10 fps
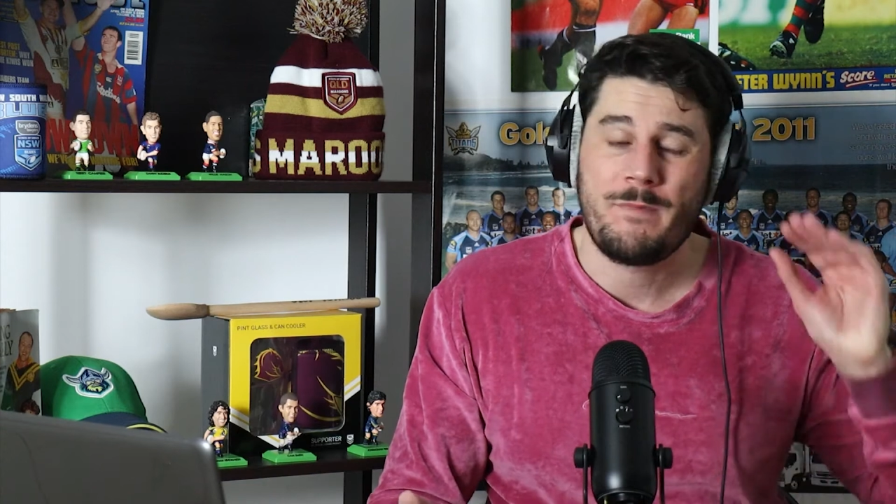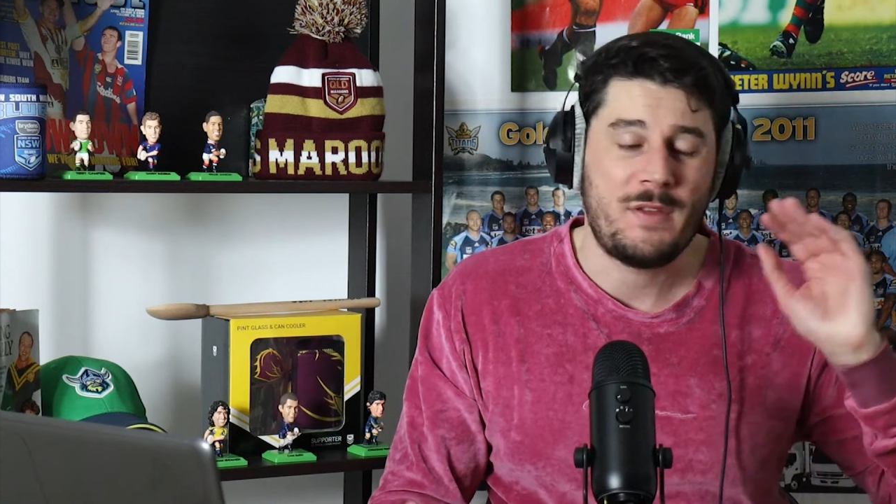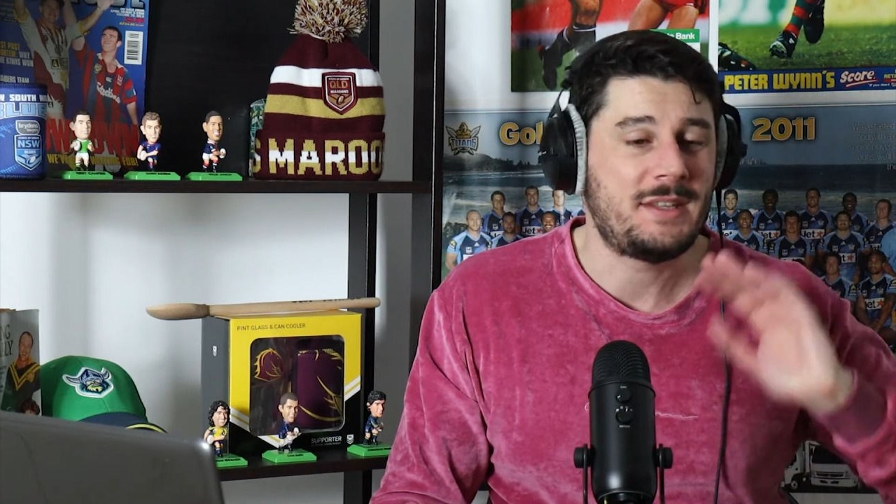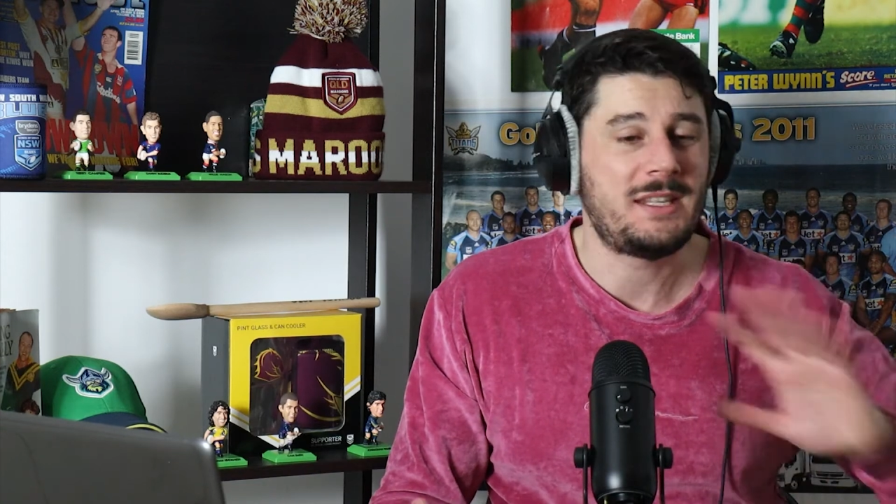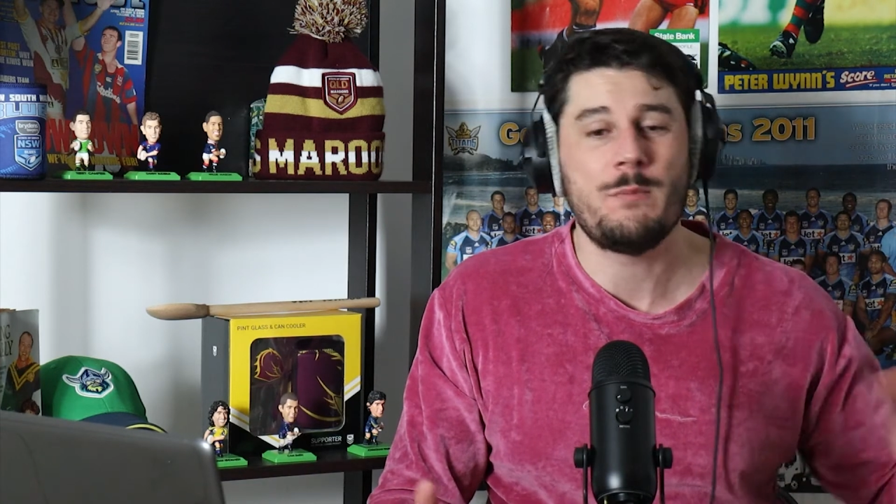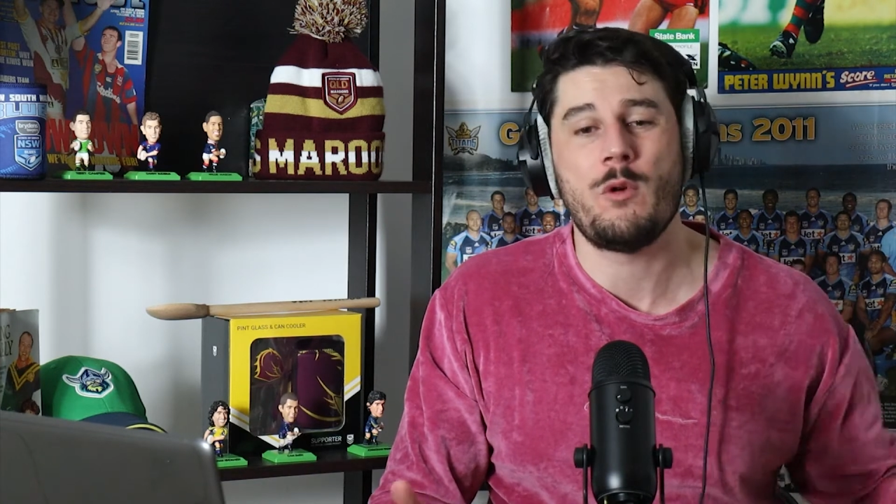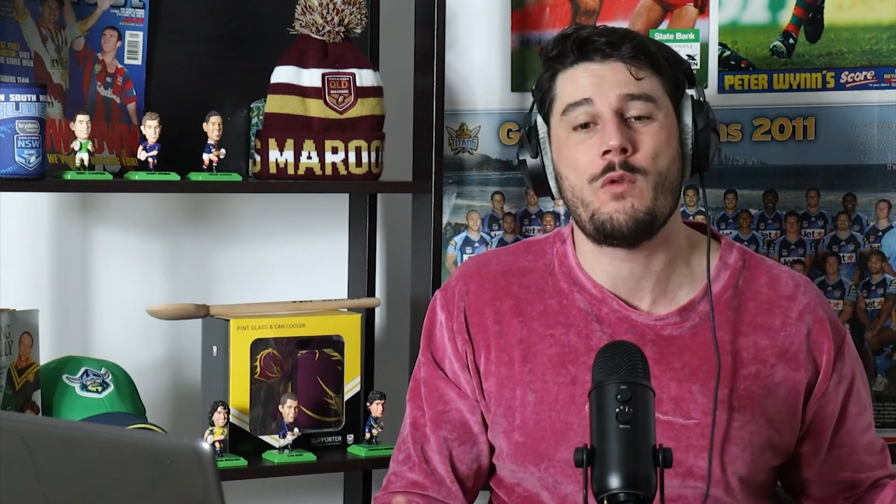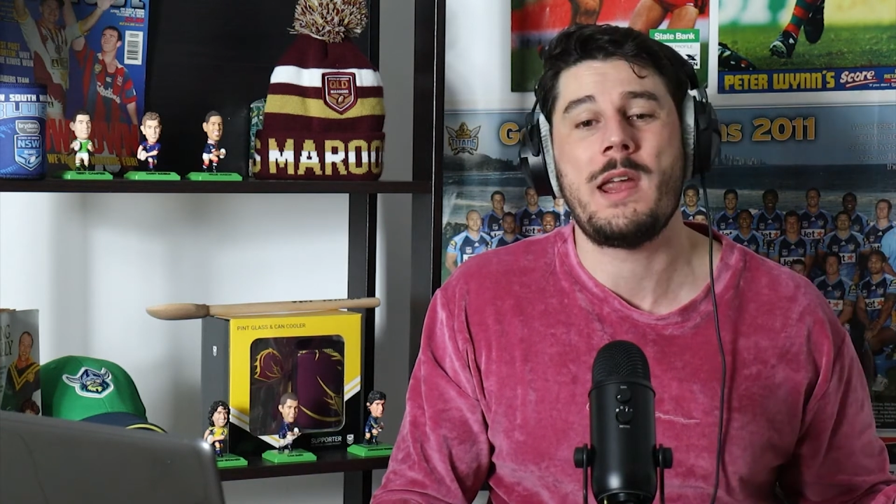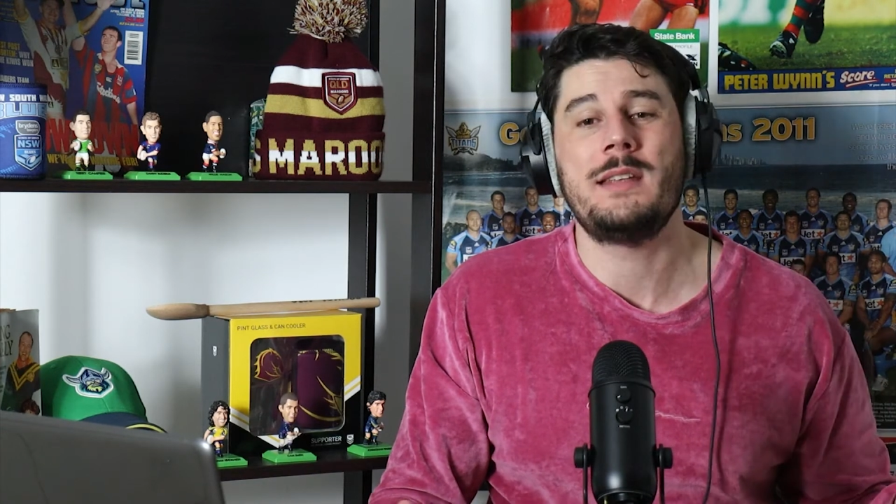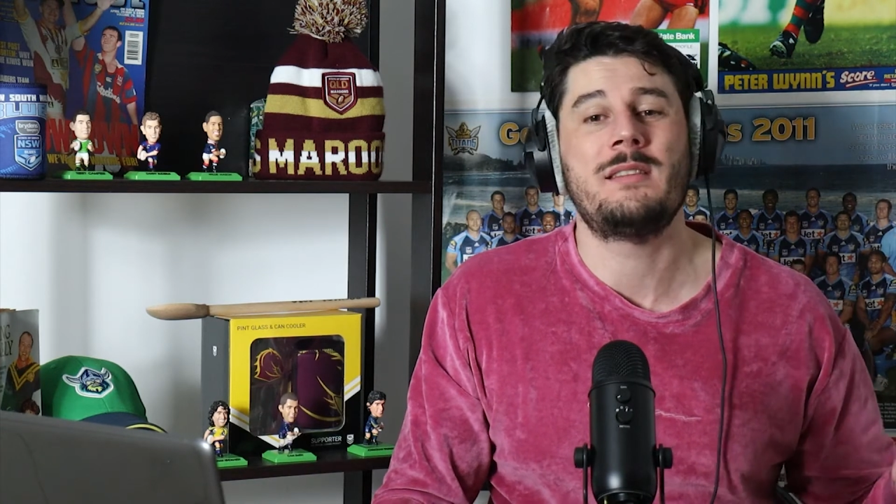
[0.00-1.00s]
for the simple
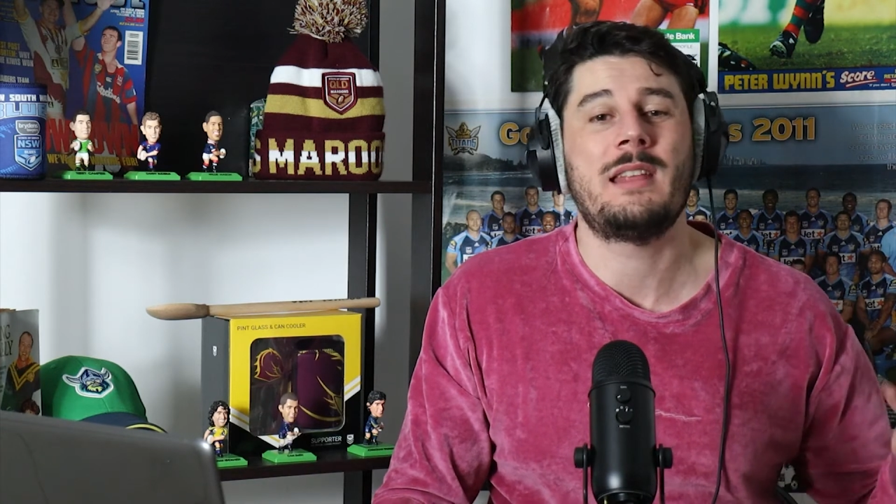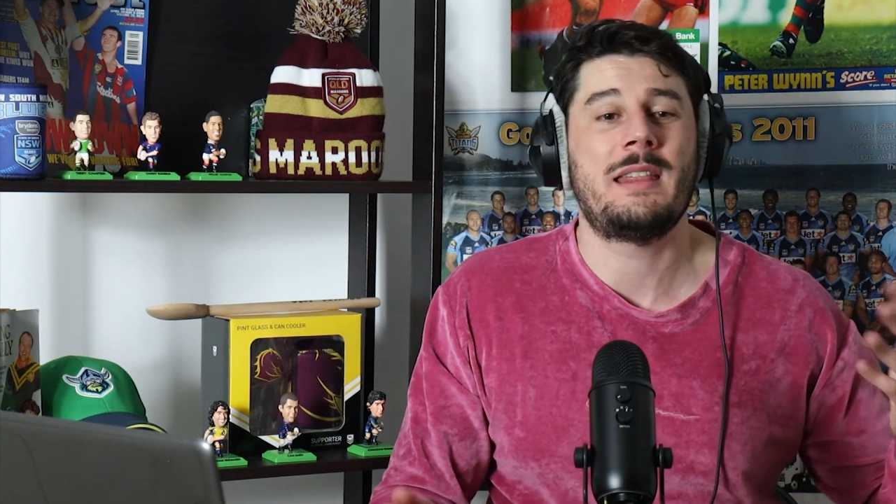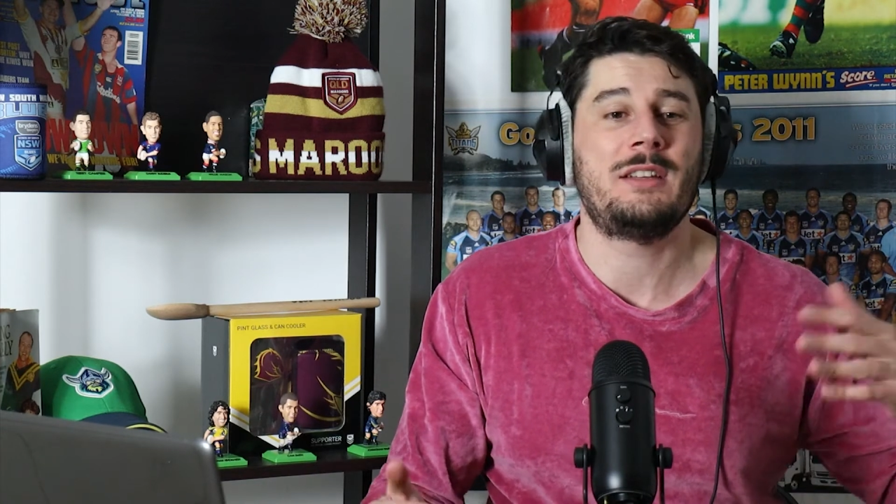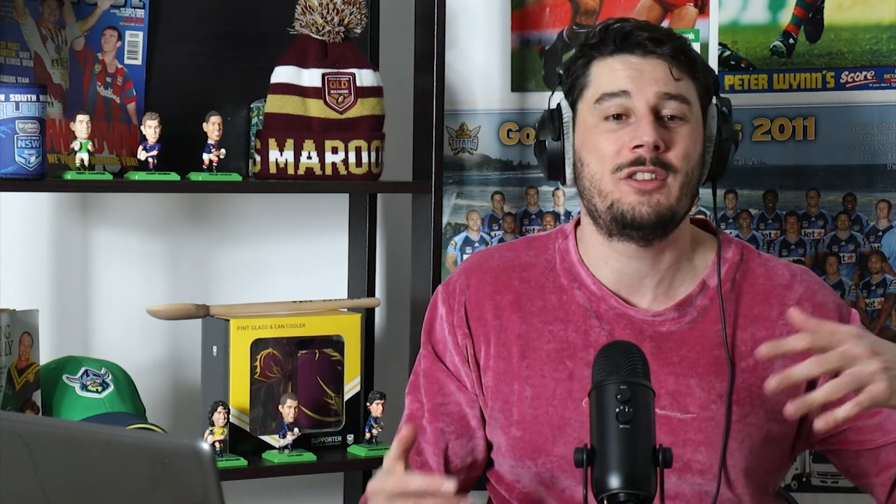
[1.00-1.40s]
reason that they